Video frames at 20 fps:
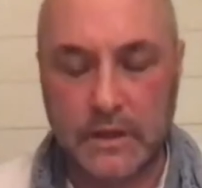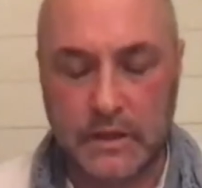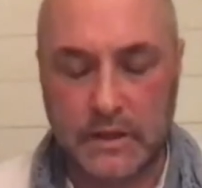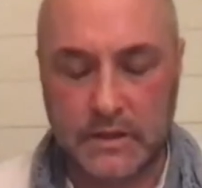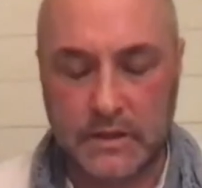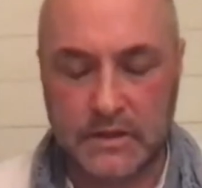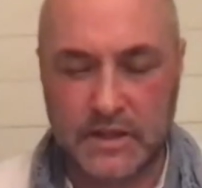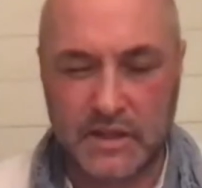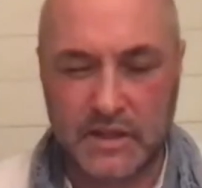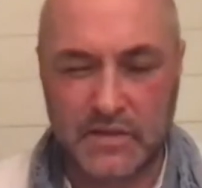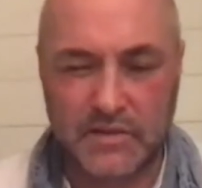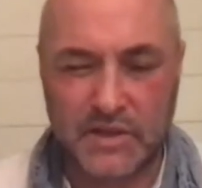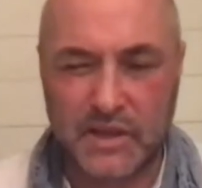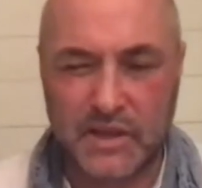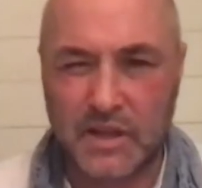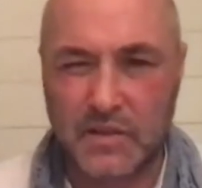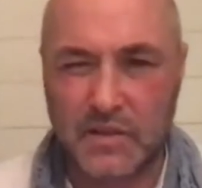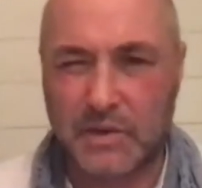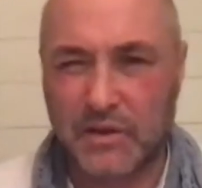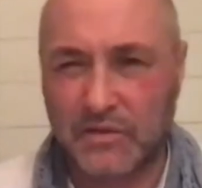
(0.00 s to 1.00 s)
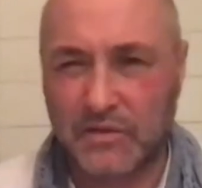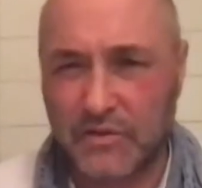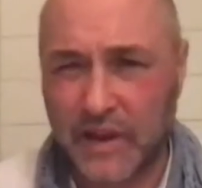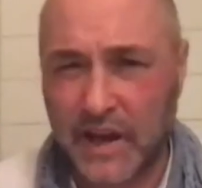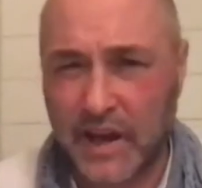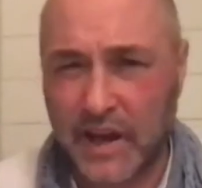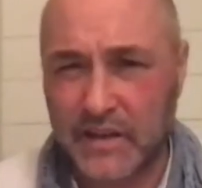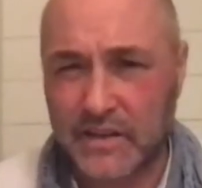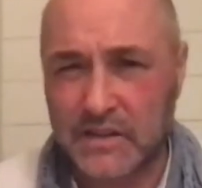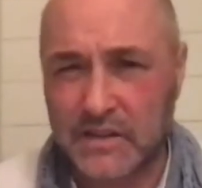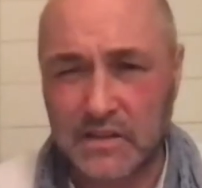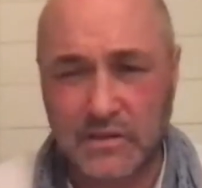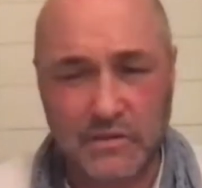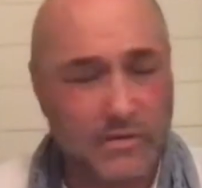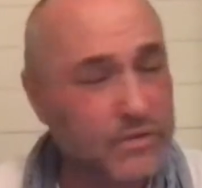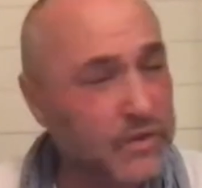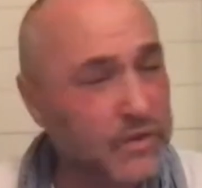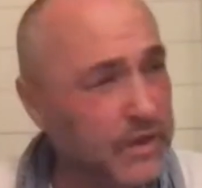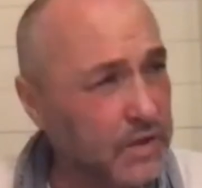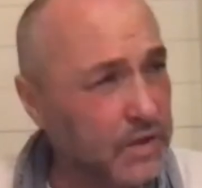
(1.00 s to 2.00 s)
instead of thinking about facts and
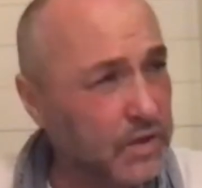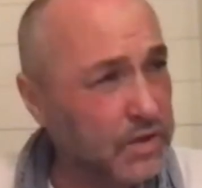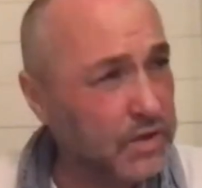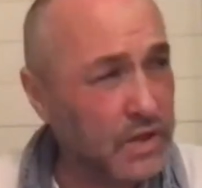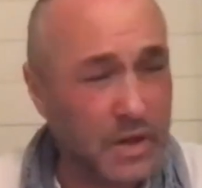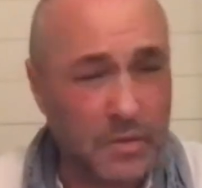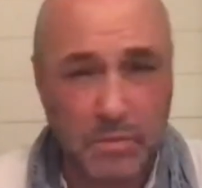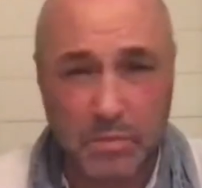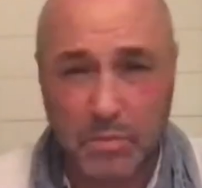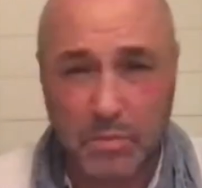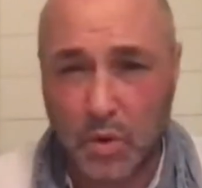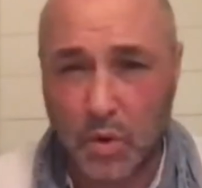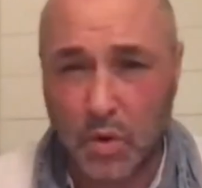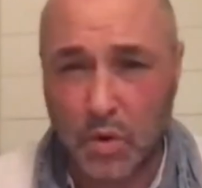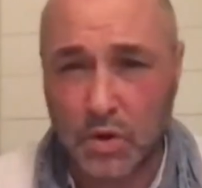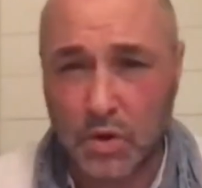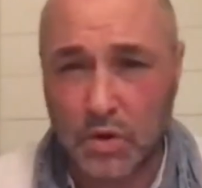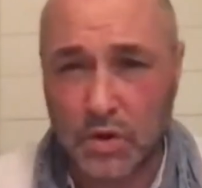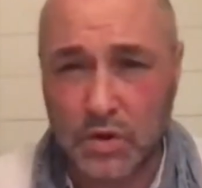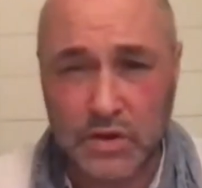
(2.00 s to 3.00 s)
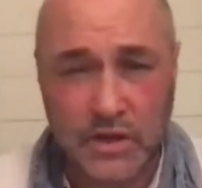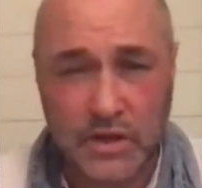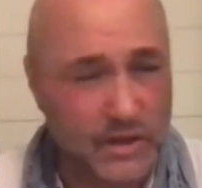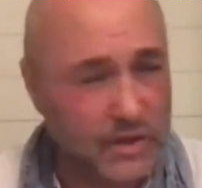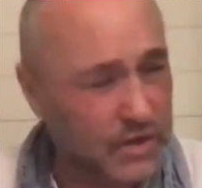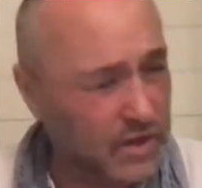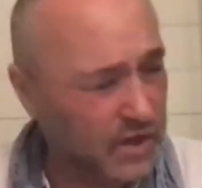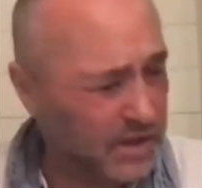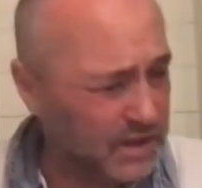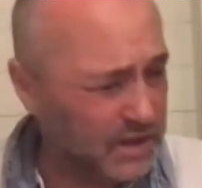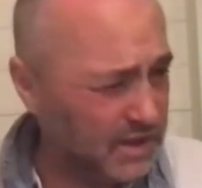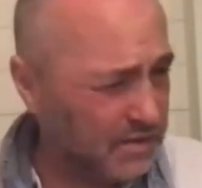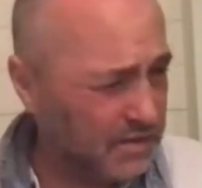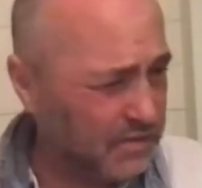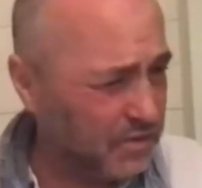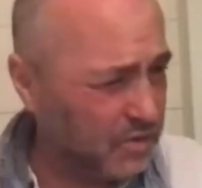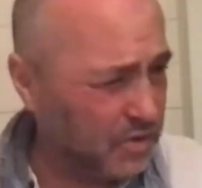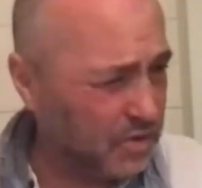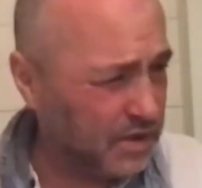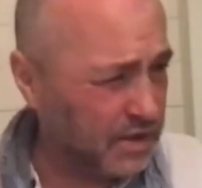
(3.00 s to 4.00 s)
figures and borders and
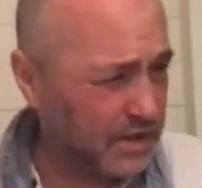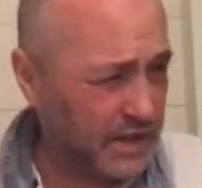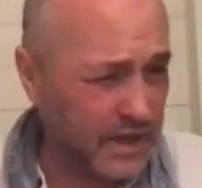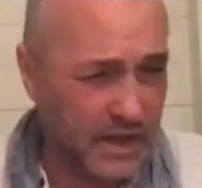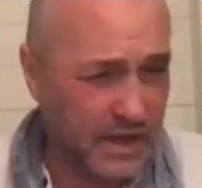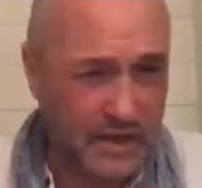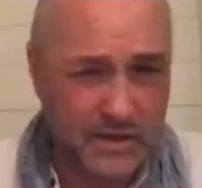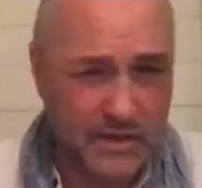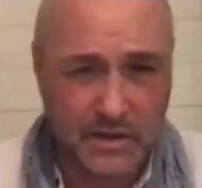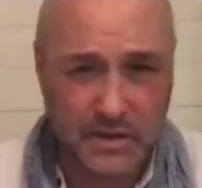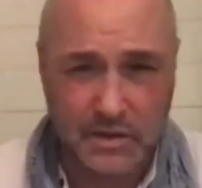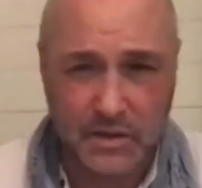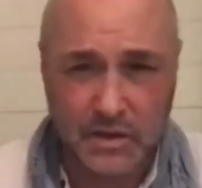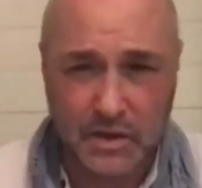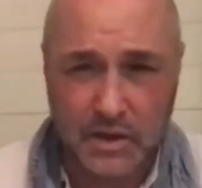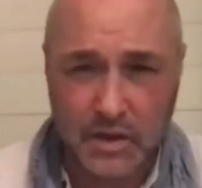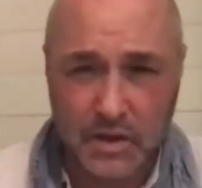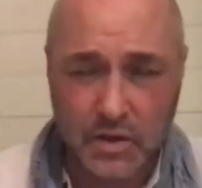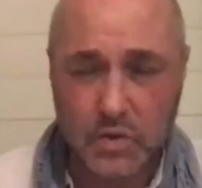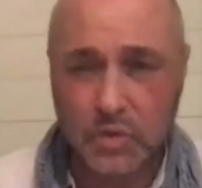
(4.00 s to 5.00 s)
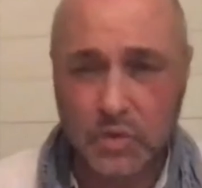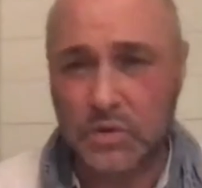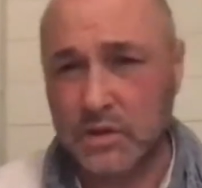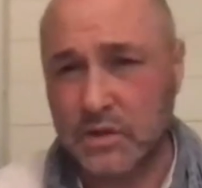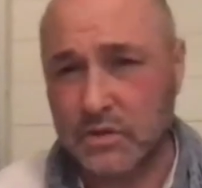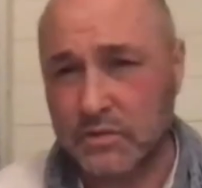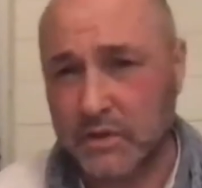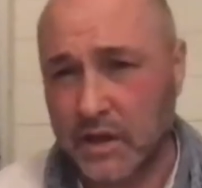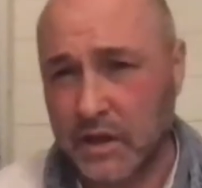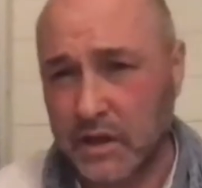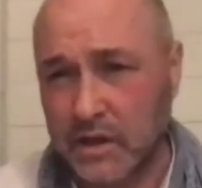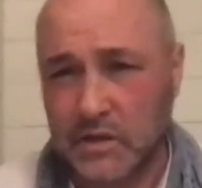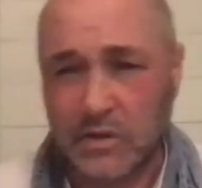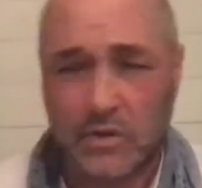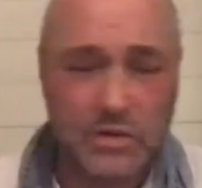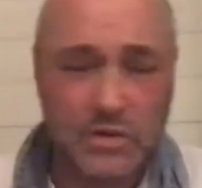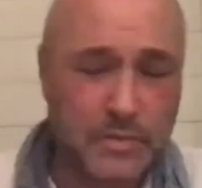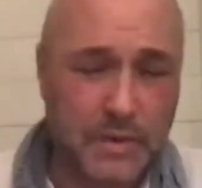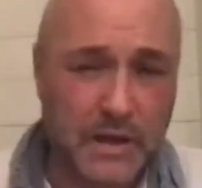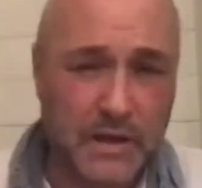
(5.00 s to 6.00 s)
1948 and who's Israeli and
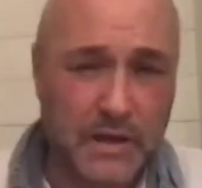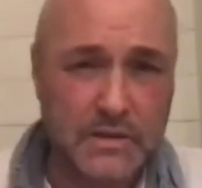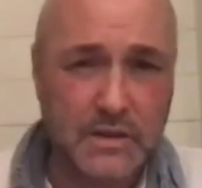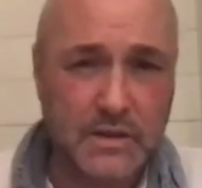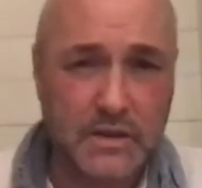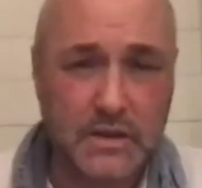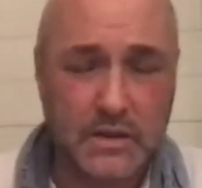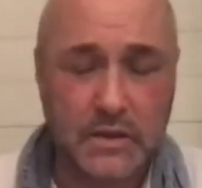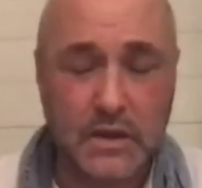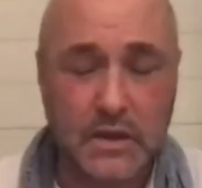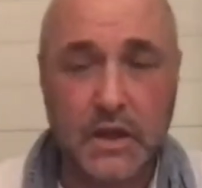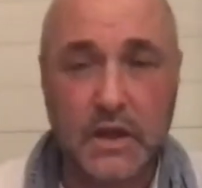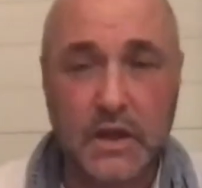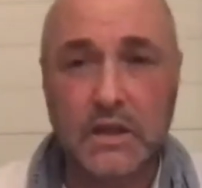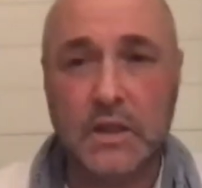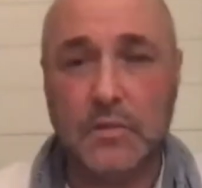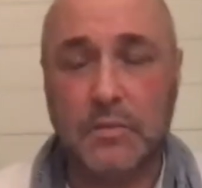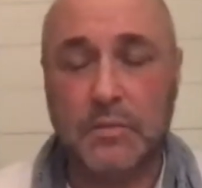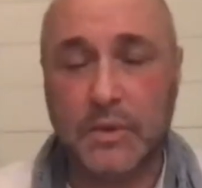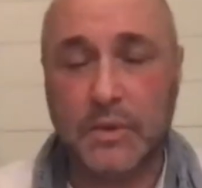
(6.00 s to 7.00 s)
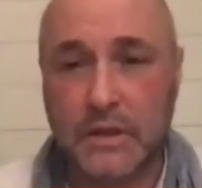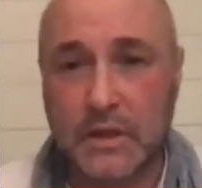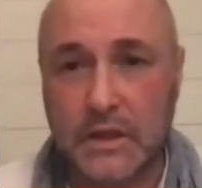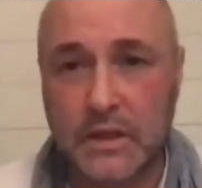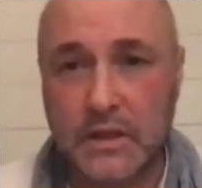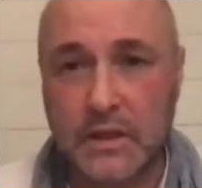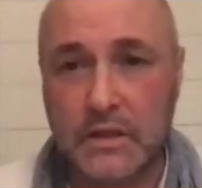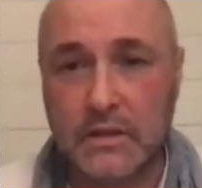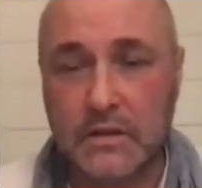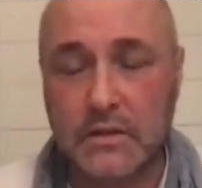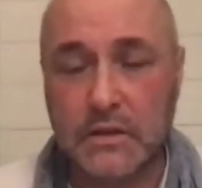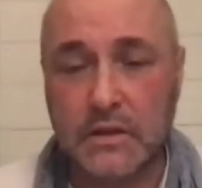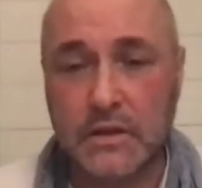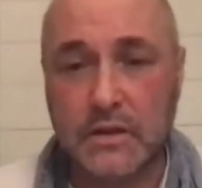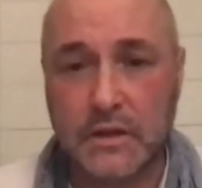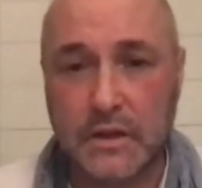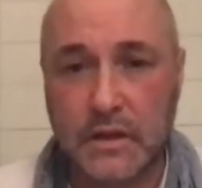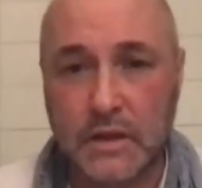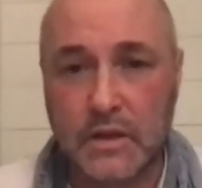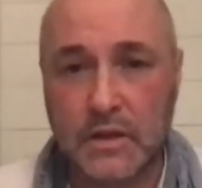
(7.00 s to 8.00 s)
who's Palestinian, you begin to
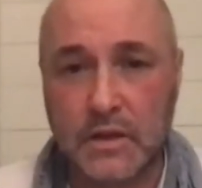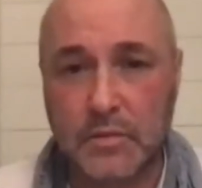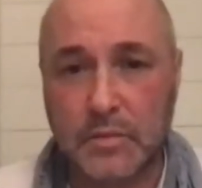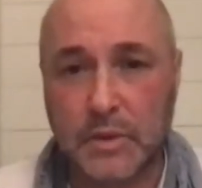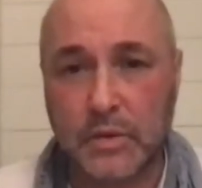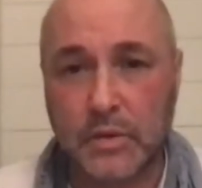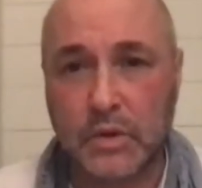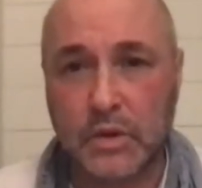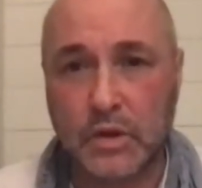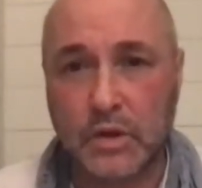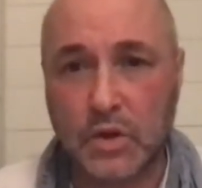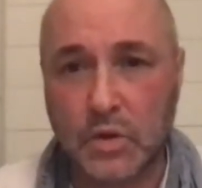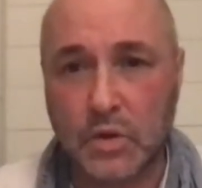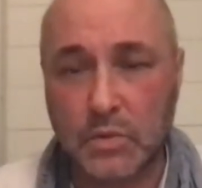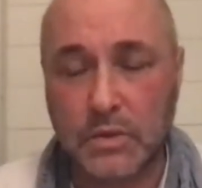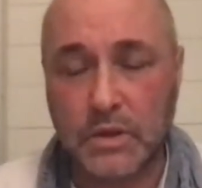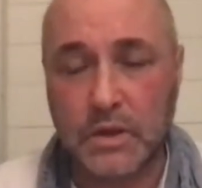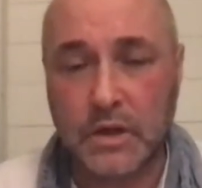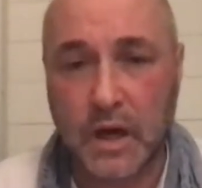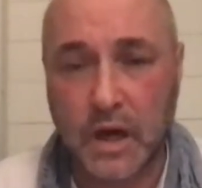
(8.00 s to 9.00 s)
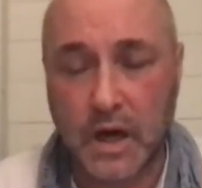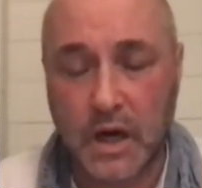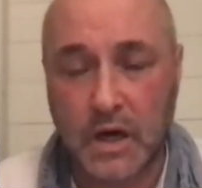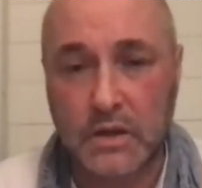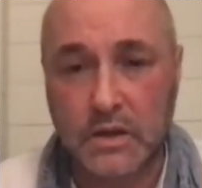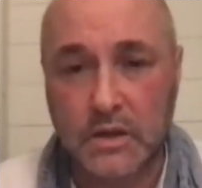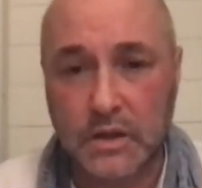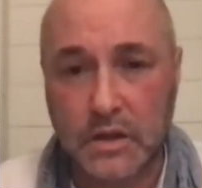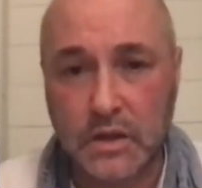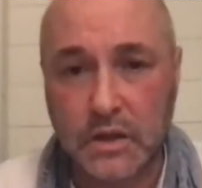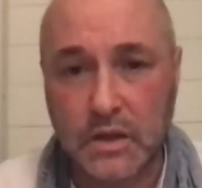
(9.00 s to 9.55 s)
think about the human heart,